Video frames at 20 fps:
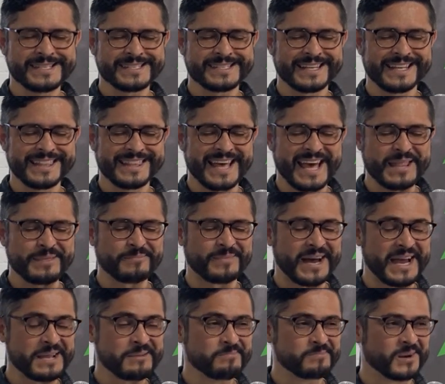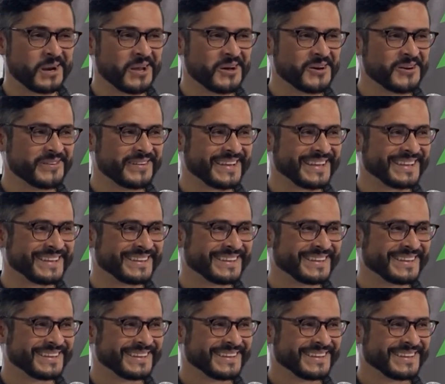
Isn't that mind blowing?